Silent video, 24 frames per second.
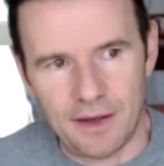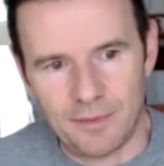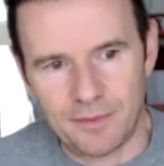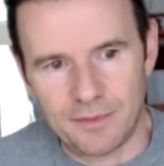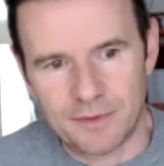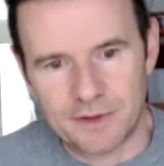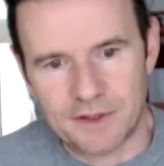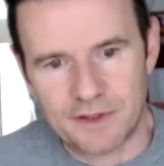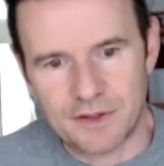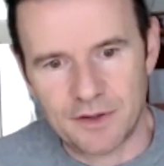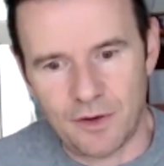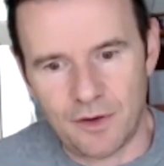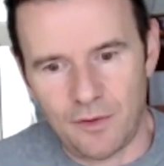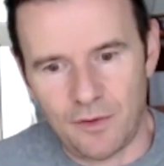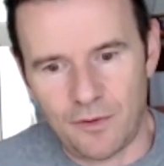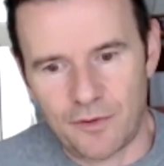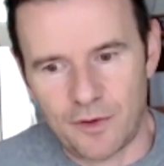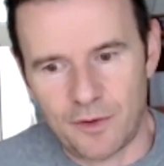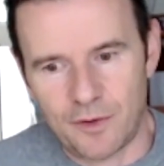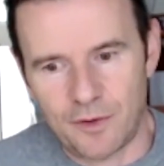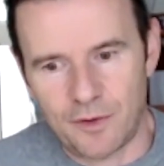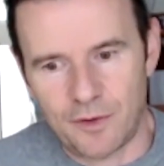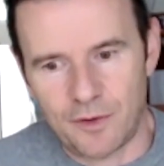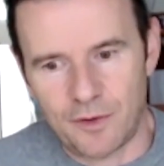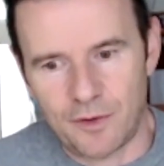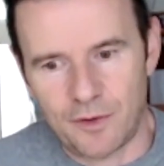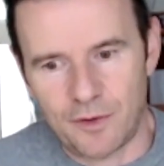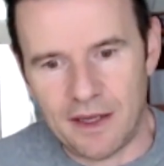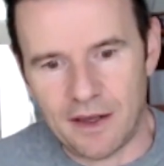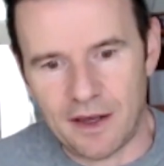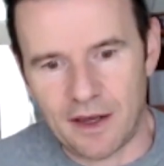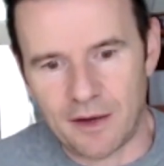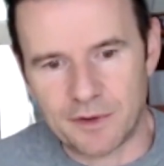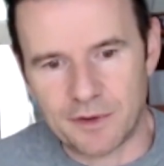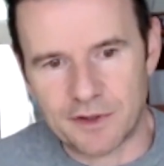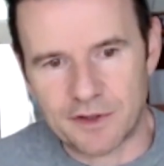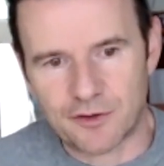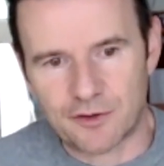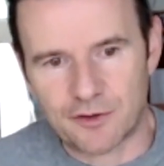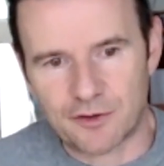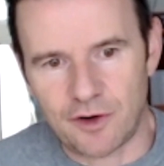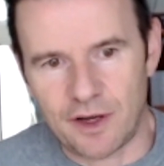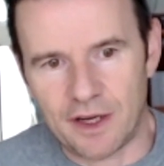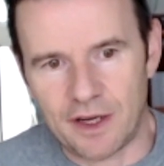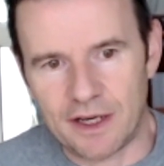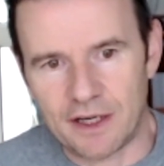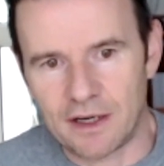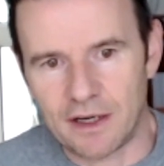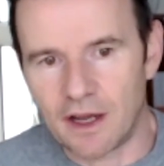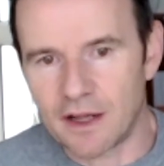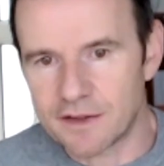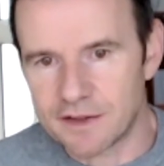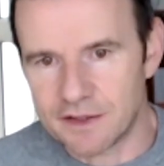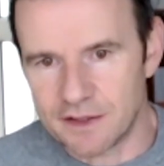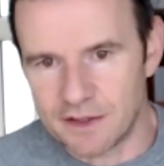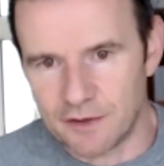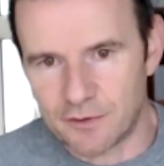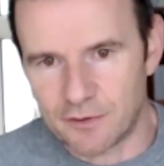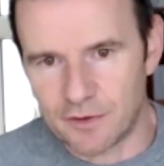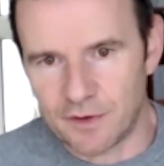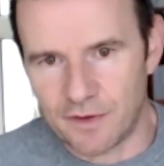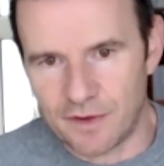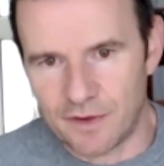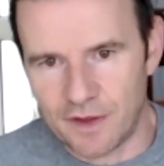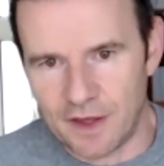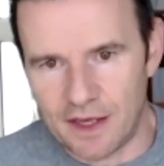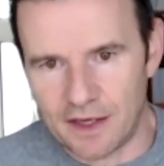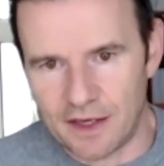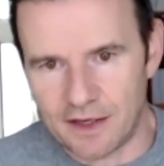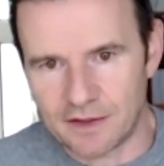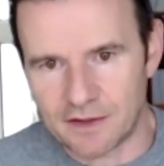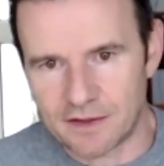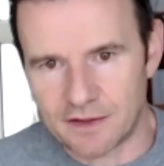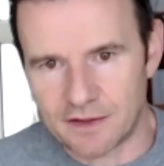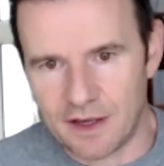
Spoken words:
So for me, I was trying lots of different things.